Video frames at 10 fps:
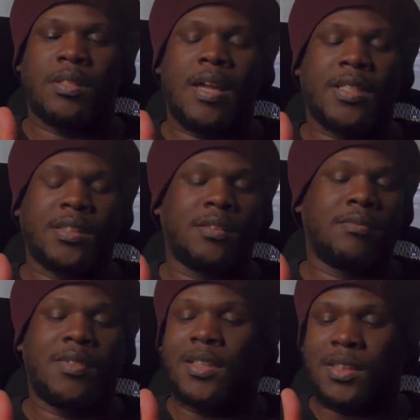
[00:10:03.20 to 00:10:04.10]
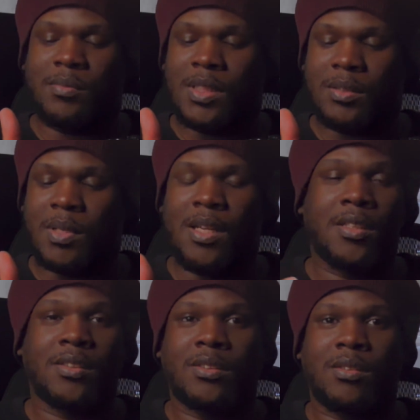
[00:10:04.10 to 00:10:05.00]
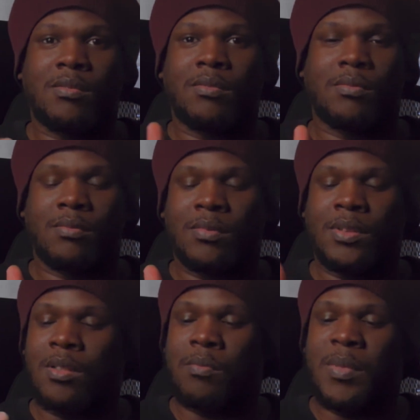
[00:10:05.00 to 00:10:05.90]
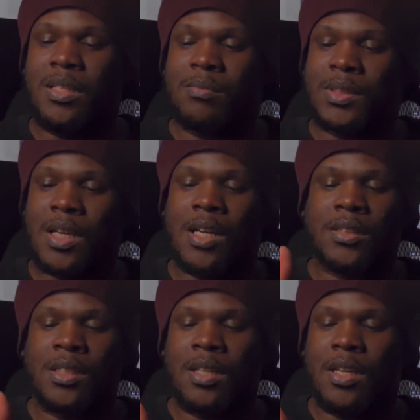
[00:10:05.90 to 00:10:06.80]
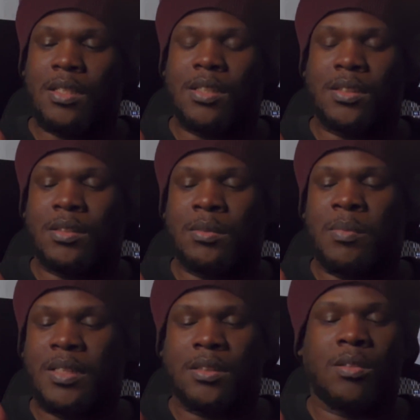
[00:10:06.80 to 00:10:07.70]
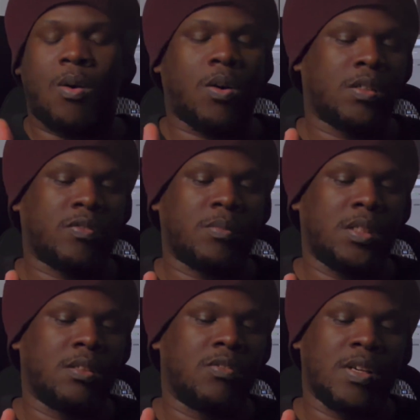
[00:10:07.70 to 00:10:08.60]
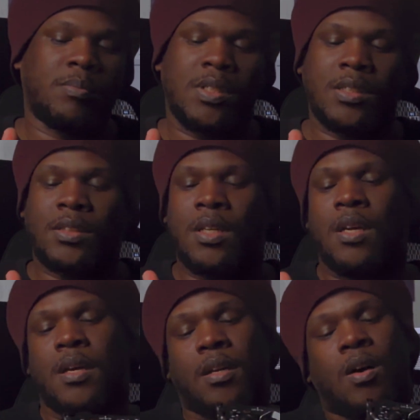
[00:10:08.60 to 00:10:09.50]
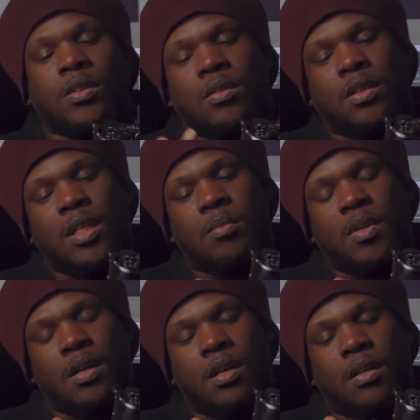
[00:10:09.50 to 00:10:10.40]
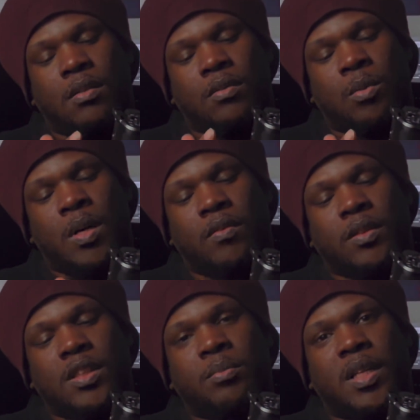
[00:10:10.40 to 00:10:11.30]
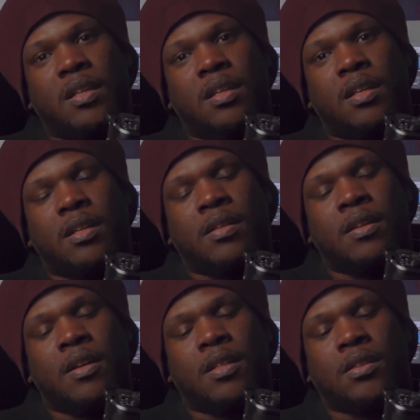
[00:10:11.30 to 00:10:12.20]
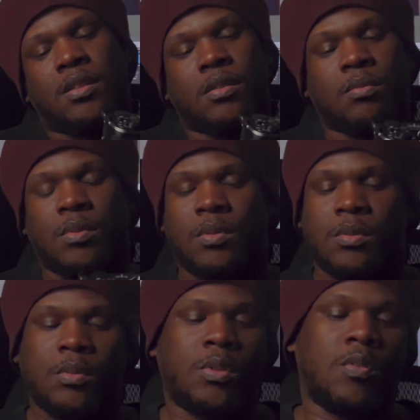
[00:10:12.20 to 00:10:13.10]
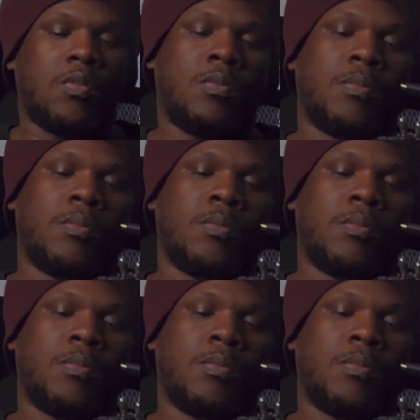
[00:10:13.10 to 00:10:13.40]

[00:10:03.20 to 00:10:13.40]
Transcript: it actually doesn't because my hands are so, medium sized. It makes it harder for me to grip this. And I also keep a quick release plate here to do